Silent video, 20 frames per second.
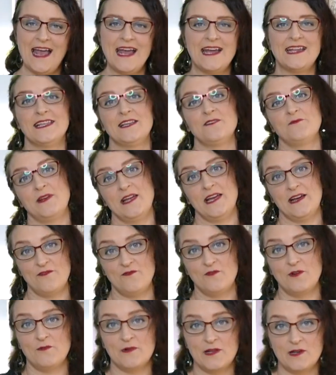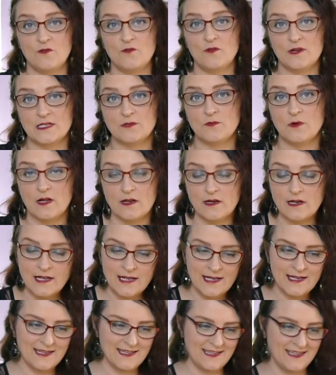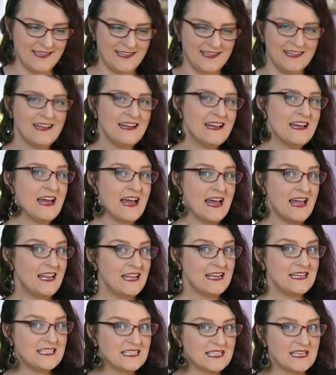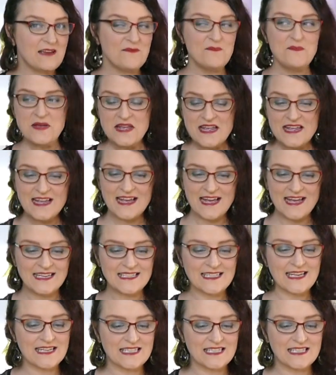And then we have what we always want. At least me as